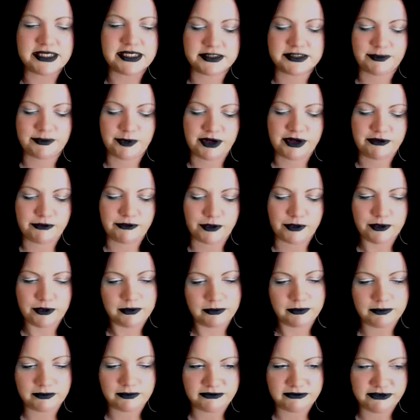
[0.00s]
And we are all,
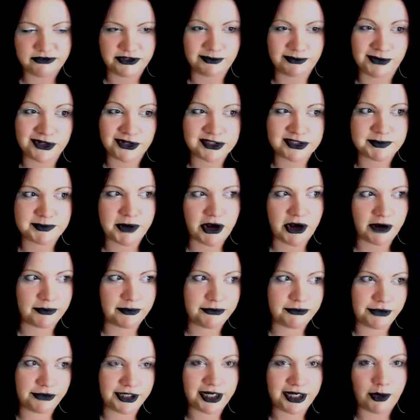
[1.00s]
for the most part,
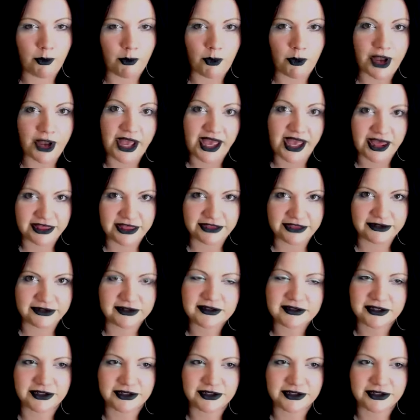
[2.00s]
pretty aware that,